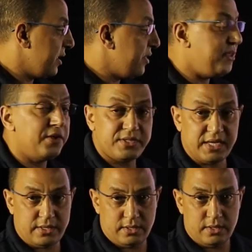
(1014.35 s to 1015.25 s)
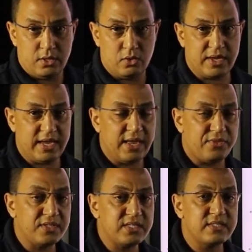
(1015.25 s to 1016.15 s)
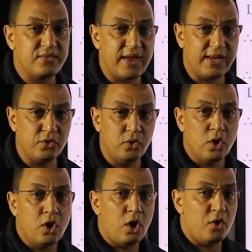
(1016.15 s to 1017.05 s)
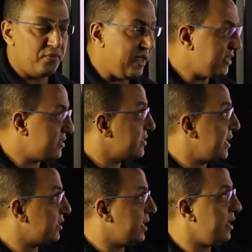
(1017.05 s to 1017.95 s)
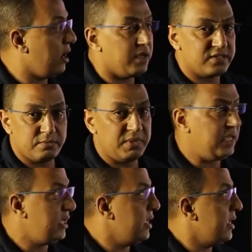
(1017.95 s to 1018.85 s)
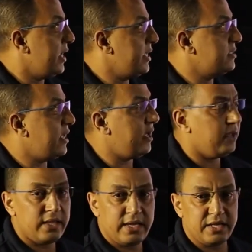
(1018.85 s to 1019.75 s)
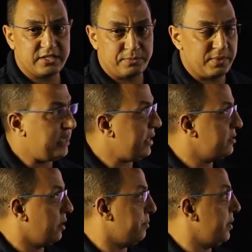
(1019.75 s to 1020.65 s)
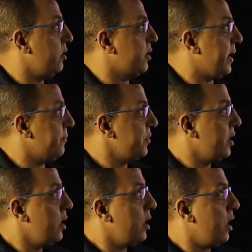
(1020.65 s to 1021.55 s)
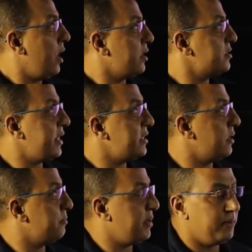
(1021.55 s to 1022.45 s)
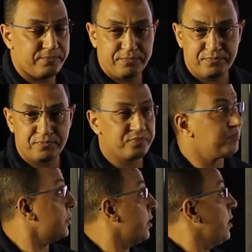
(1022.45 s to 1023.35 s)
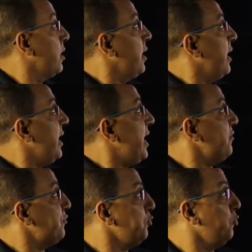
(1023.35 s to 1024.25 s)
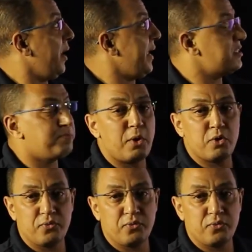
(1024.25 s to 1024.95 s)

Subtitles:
13. Okay, and this is the value of x that he asked me in the example. Okay, another example. If 2x power